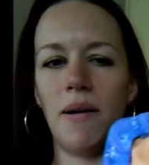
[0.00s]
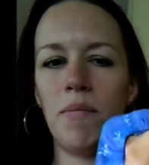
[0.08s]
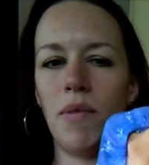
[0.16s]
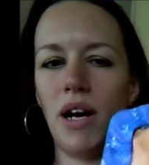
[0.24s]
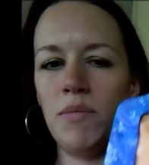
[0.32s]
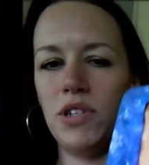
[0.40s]

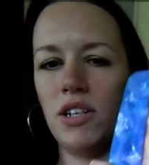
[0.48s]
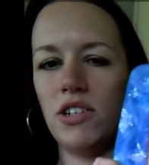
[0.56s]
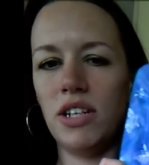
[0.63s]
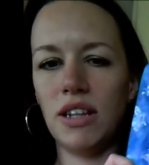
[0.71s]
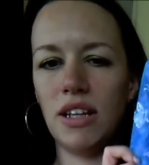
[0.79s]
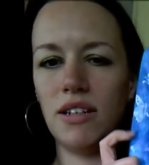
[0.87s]
I'm
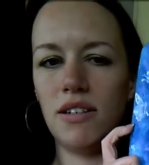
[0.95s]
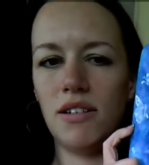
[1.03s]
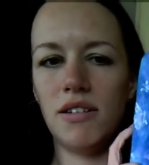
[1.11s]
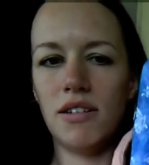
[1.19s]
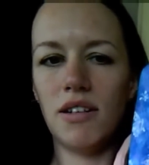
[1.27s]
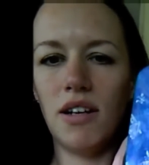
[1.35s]
stitching
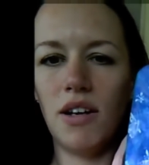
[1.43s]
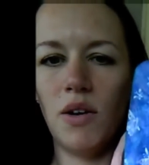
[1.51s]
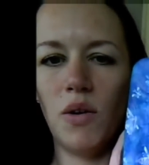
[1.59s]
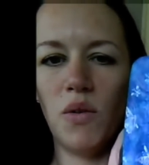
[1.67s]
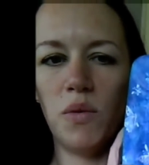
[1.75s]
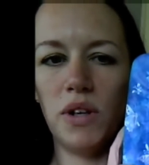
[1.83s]
this
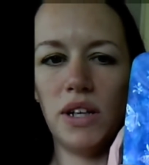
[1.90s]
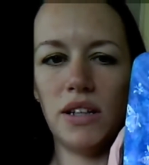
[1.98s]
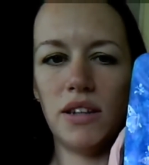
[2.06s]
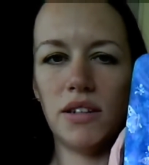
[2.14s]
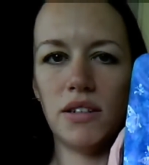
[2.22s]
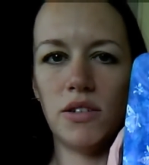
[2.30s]

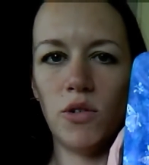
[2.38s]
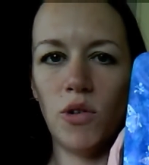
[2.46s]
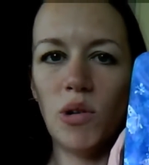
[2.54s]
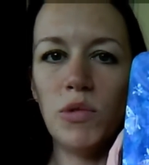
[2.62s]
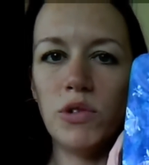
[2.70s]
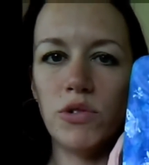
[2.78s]
with
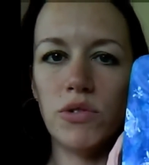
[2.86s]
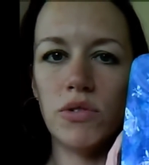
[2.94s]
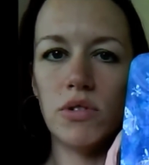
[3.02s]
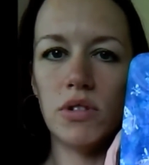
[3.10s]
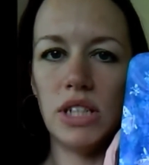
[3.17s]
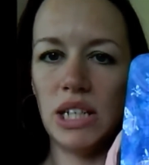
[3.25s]
normal
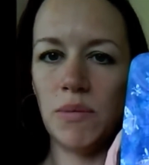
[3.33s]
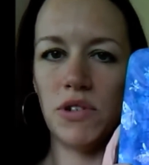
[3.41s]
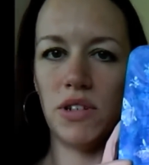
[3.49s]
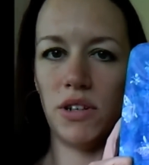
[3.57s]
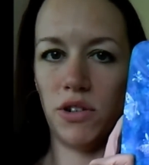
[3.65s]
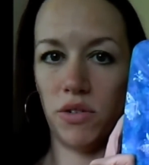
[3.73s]

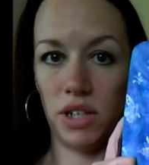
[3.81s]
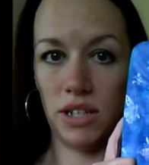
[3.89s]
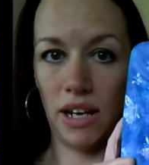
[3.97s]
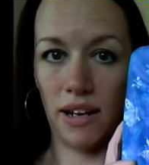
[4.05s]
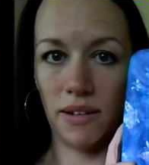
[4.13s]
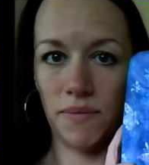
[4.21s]
DMC
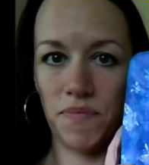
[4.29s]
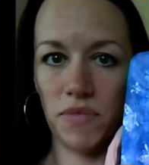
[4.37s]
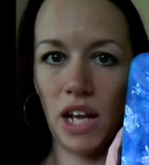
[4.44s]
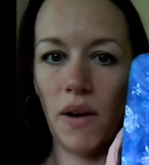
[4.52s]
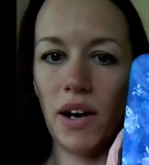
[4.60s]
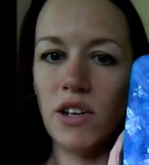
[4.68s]
310.
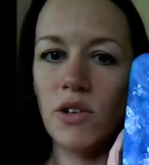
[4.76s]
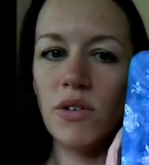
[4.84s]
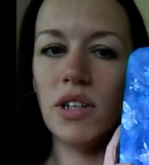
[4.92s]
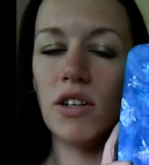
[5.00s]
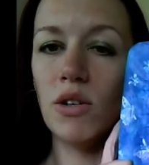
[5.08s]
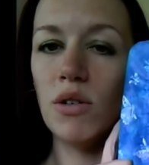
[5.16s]
Now I
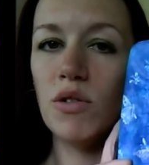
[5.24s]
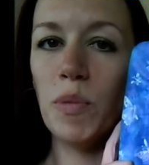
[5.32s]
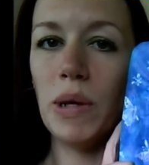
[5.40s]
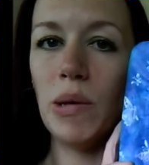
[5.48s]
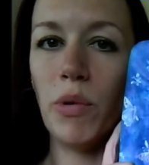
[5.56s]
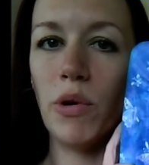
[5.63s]
know that a lot
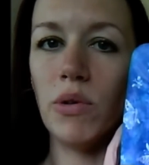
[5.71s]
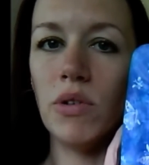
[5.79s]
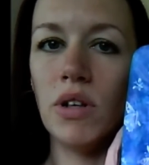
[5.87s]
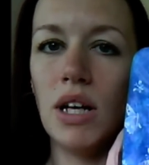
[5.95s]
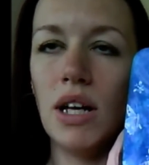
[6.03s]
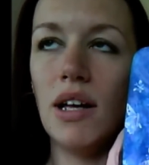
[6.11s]
of
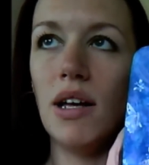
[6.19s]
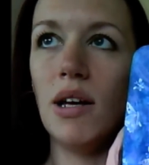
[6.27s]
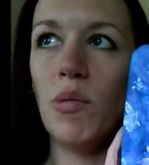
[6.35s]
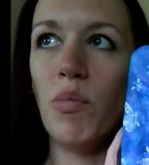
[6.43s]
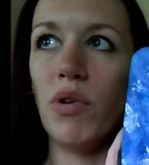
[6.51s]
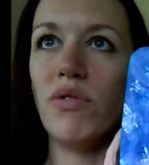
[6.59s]
people
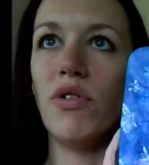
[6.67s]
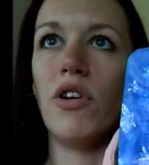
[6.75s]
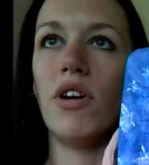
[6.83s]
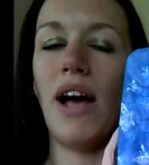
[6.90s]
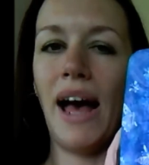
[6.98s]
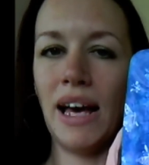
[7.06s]

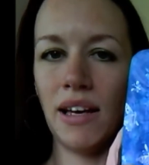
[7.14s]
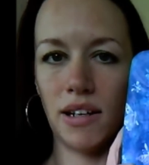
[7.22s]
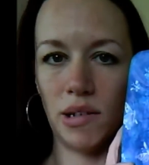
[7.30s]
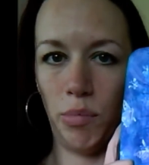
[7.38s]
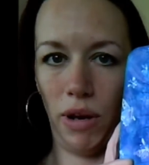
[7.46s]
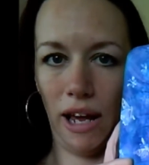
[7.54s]
prefer
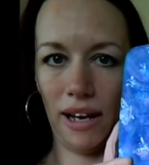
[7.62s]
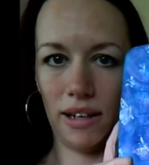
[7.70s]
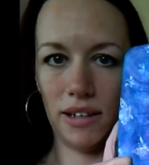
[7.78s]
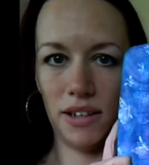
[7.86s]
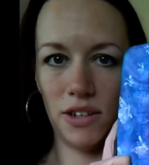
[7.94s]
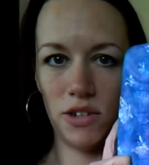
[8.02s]
anchor
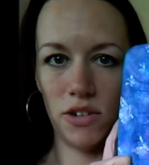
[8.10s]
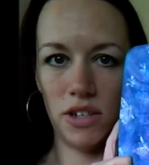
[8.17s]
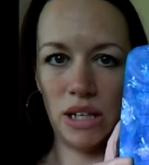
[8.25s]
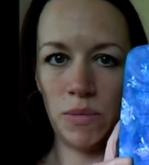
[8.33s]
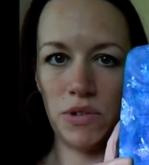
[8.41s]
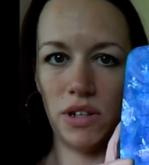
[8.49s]
black to
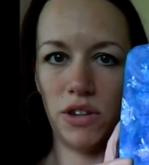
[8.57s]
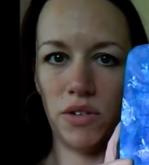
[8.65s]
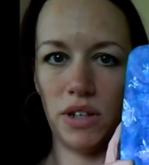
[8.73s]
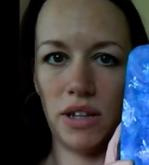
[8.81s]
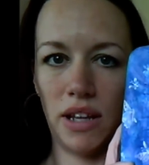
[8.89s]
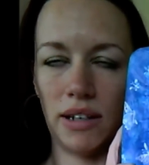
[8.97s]
DMC
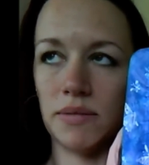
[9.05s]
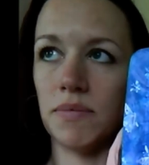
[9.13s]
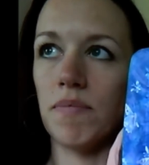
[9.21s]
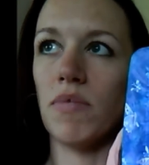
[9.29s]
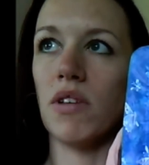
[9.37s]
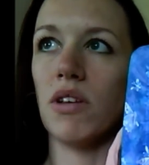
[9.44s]

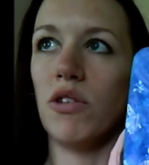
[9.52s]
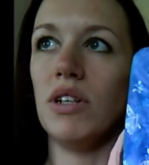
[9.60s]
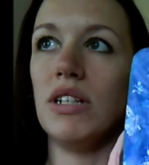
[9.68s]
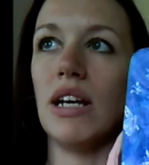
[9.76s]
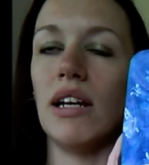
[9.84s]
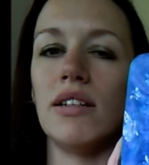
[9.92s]

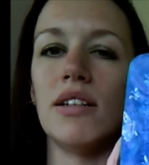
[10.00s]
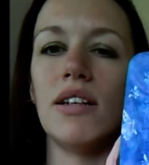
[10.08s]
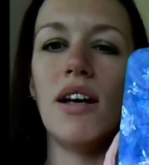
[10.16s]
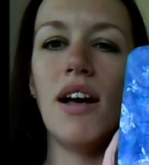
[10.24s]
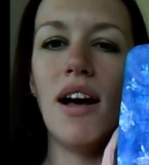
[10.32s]
310.